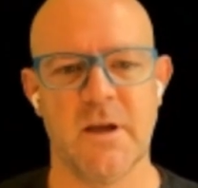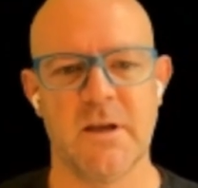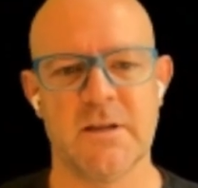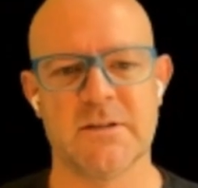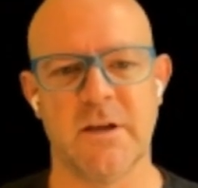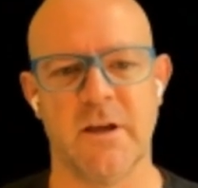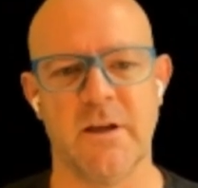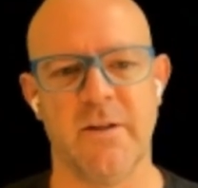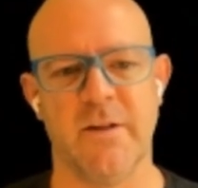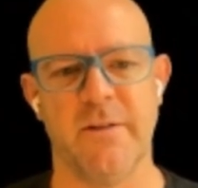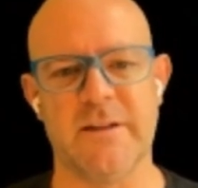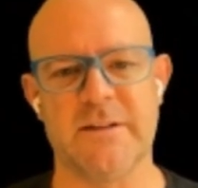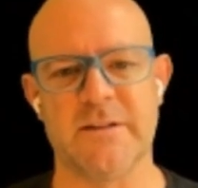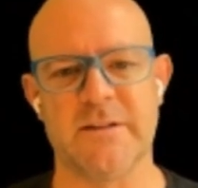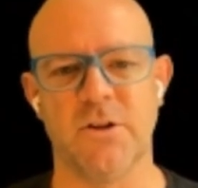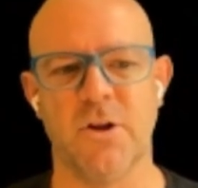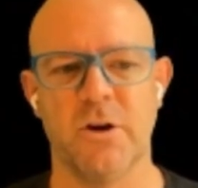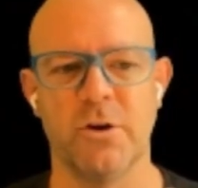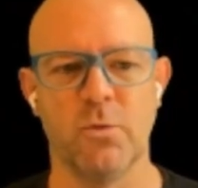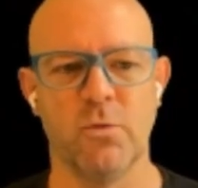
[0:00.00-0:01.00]
So there's
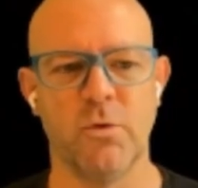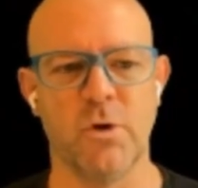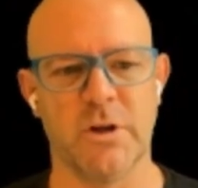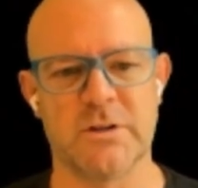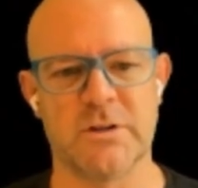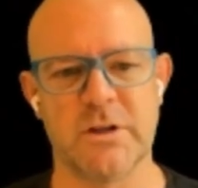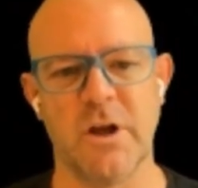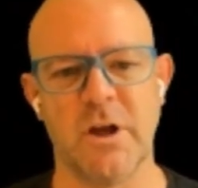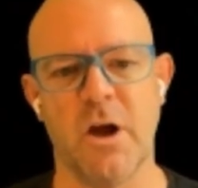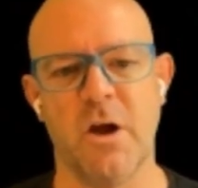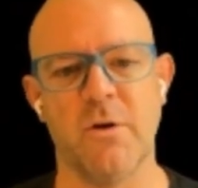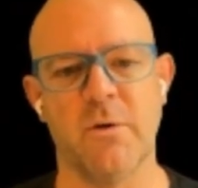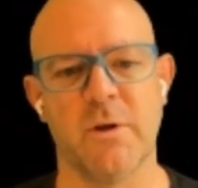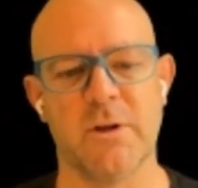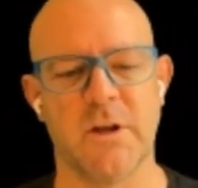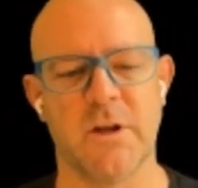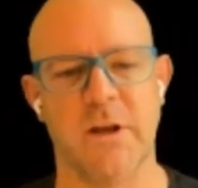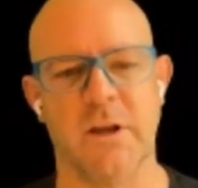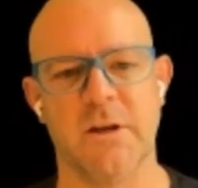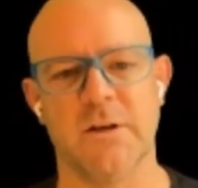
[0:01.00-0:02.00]
a lot of work to go
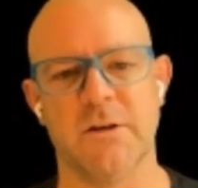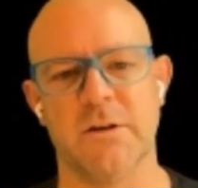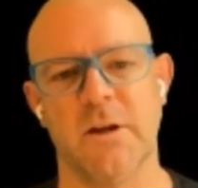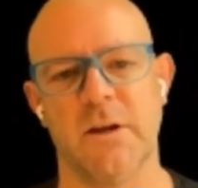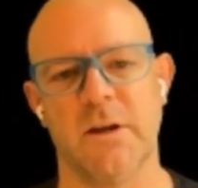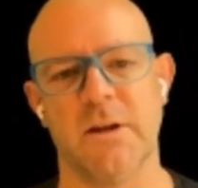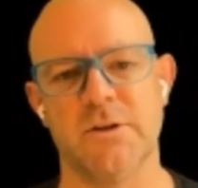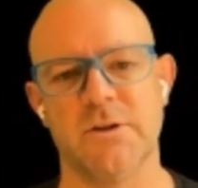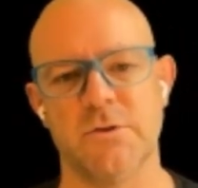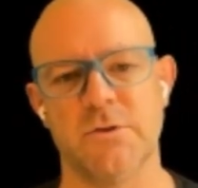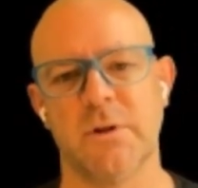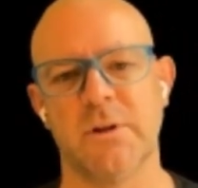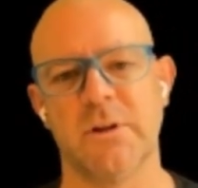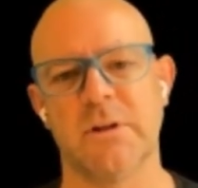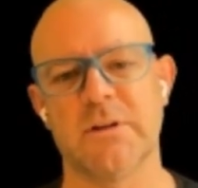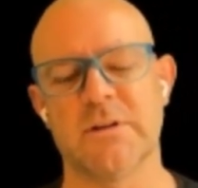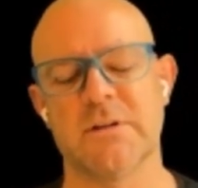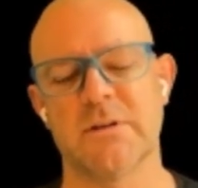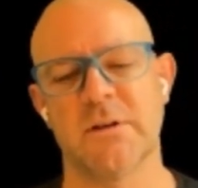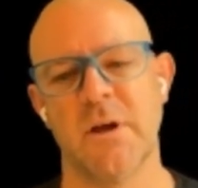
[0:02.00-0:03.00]
in doing
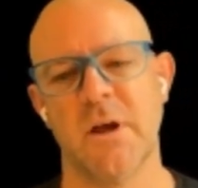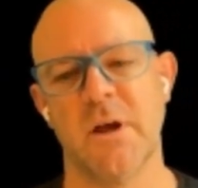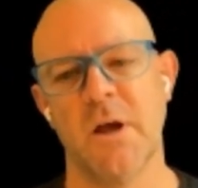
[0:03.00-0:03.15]
this.